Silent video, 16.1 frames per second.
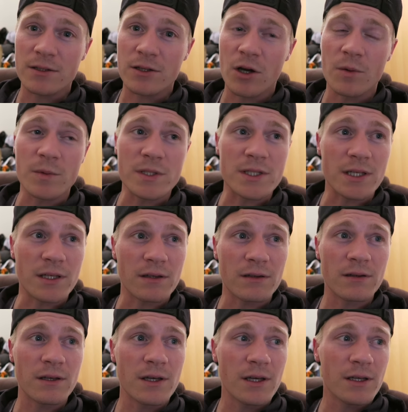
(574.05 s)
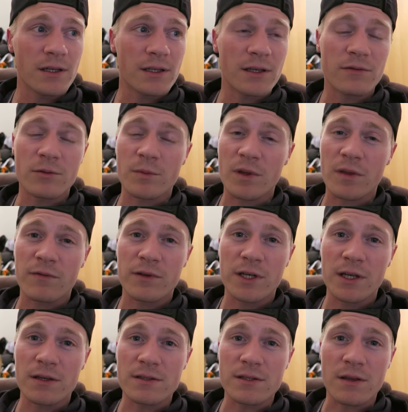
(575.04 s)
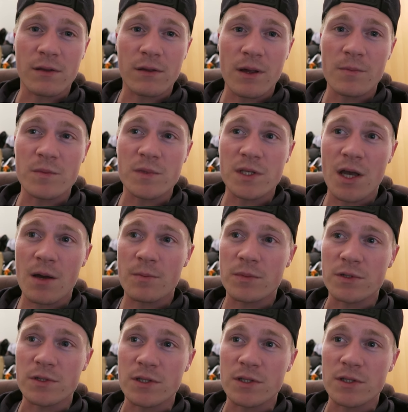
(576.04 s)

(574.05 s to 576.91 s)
commenting, giving my videos a thumbs up,